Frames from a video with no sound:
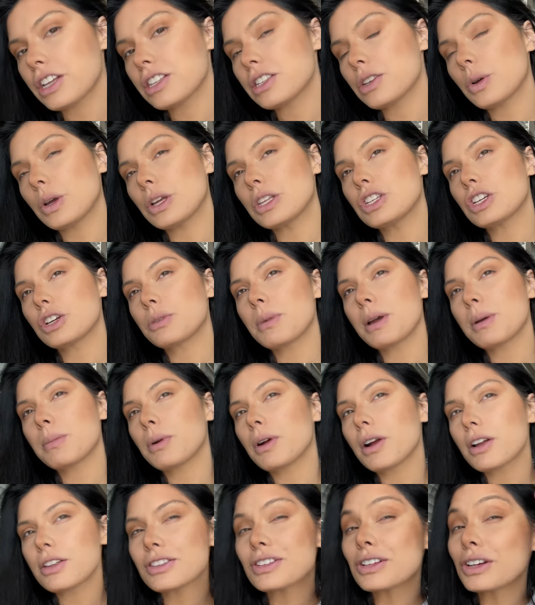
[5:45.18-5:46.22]
so I took my
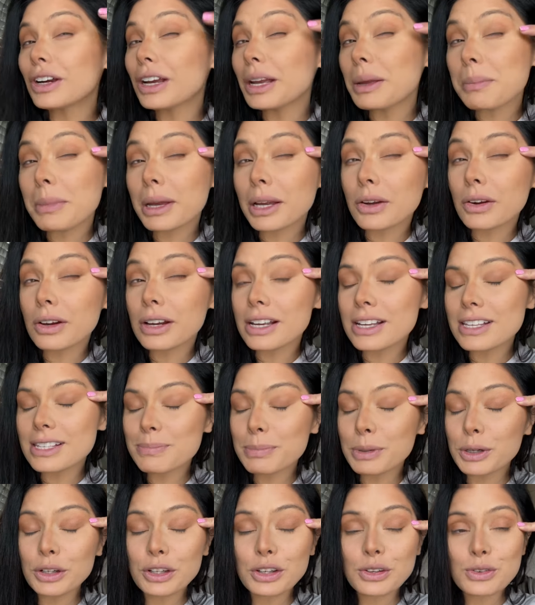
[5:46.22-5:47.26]
bronzer in my crease
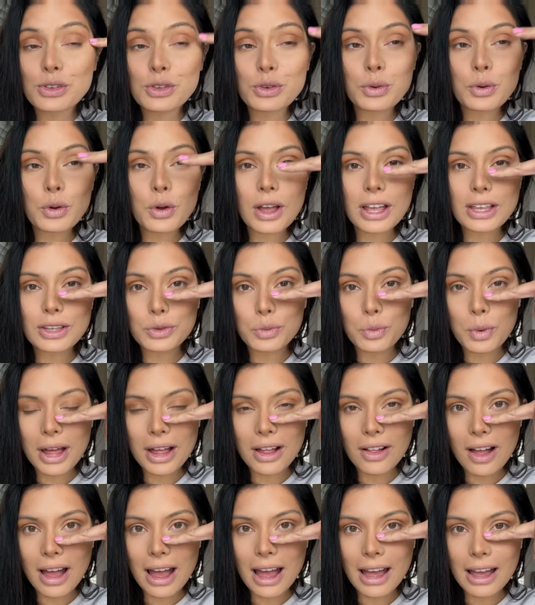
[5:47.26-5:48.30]
per usual, as
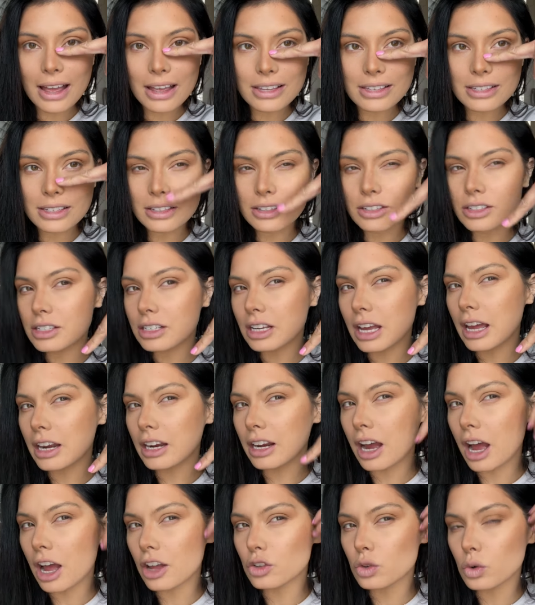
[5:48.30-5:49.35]
well as just kind
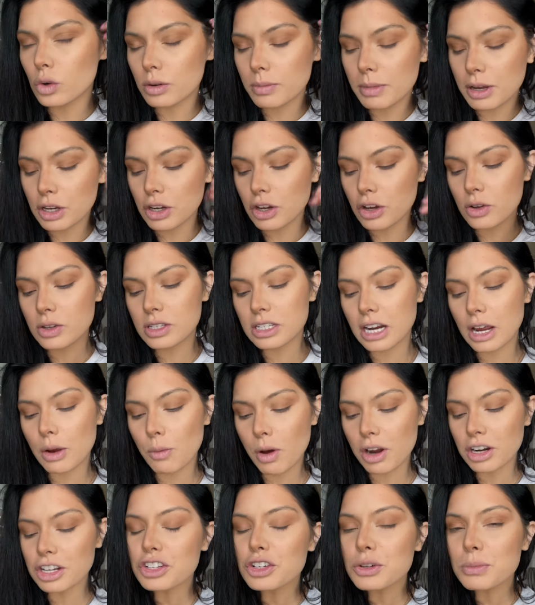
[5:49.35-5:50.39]
of contoured my nose. And I
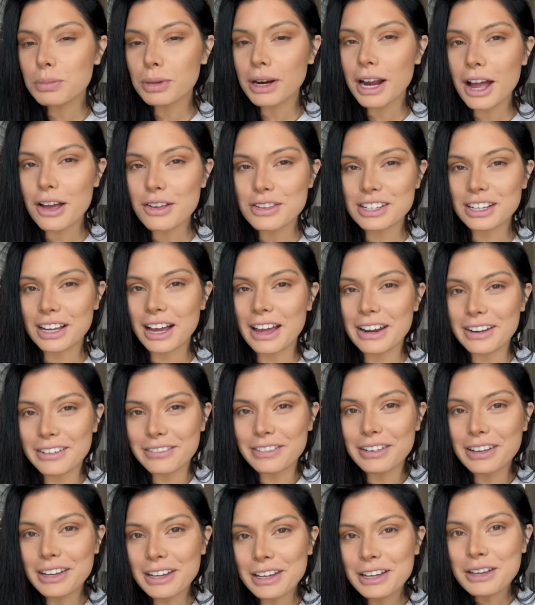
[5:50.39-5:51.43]
wanted to do brows to kind of
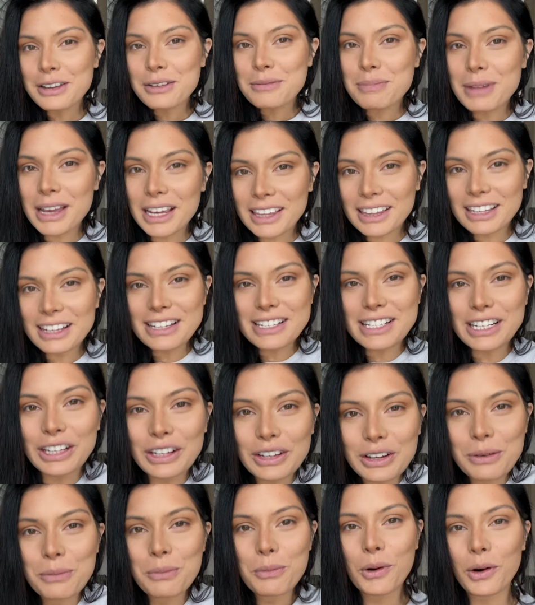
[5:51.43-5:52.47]
make things
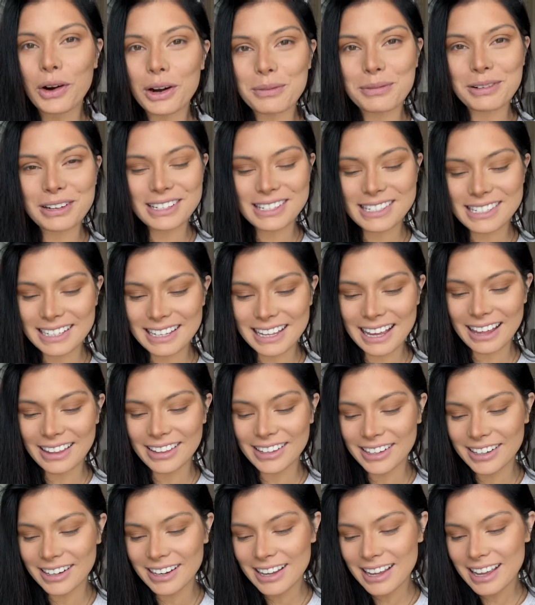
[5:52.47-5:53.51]
look more put
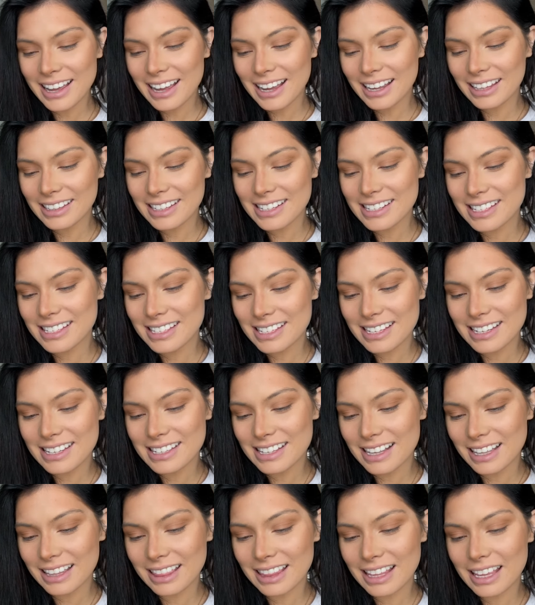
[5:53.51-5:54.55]
together. And this is
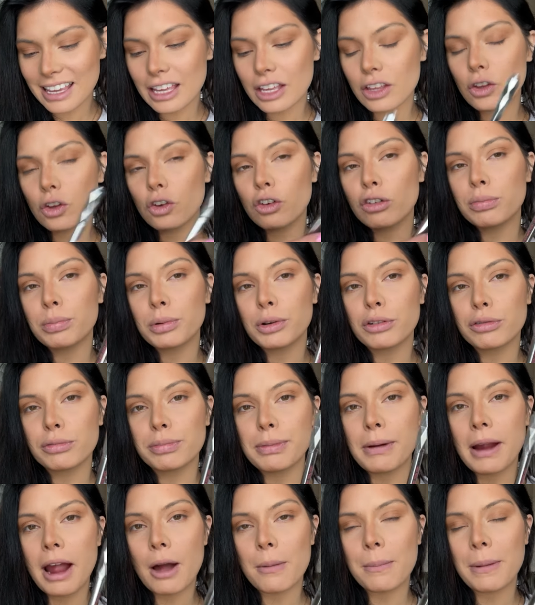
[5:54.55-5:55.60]
the Goofproof
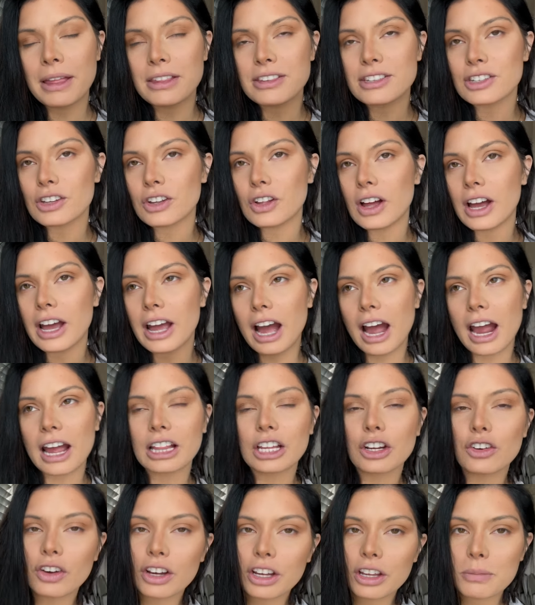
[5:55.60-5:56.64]
Brow Pencil. I
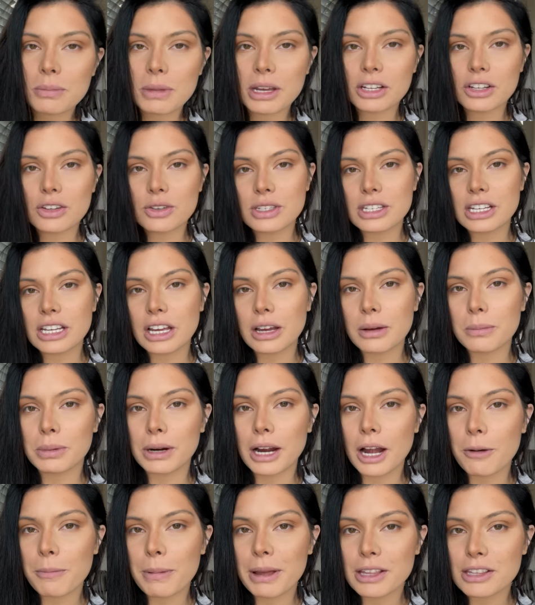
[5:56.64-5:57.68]
highly recommend using a
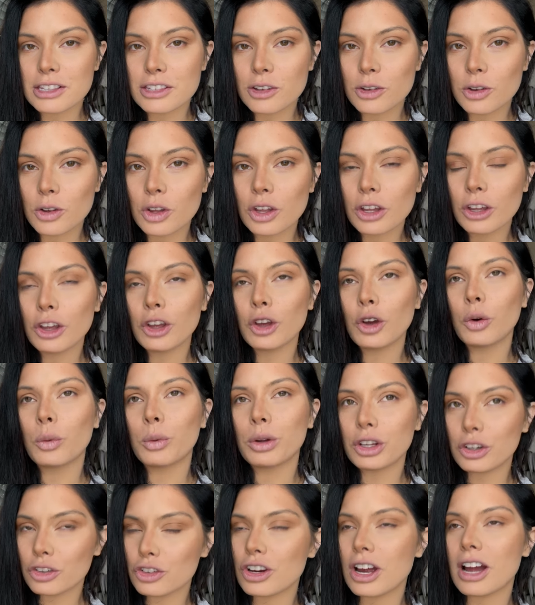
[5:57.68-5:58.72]
brow pencil
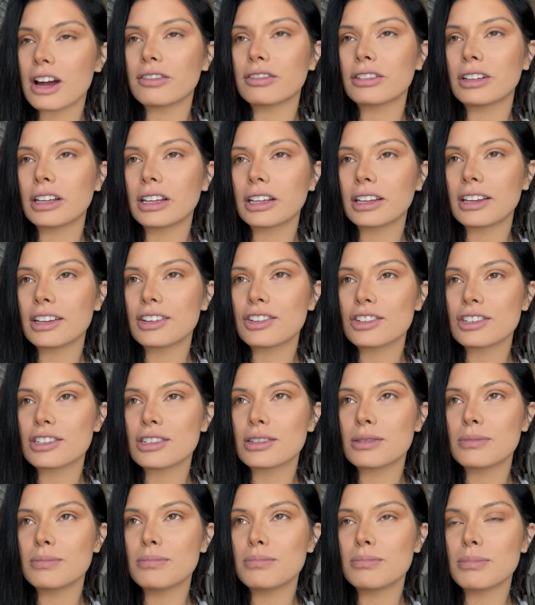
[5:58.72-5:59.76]
when you're traveling. It just
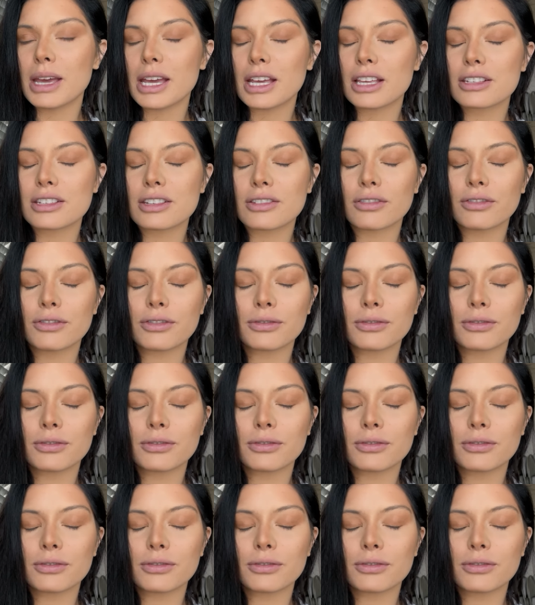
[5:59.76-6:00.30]
makes,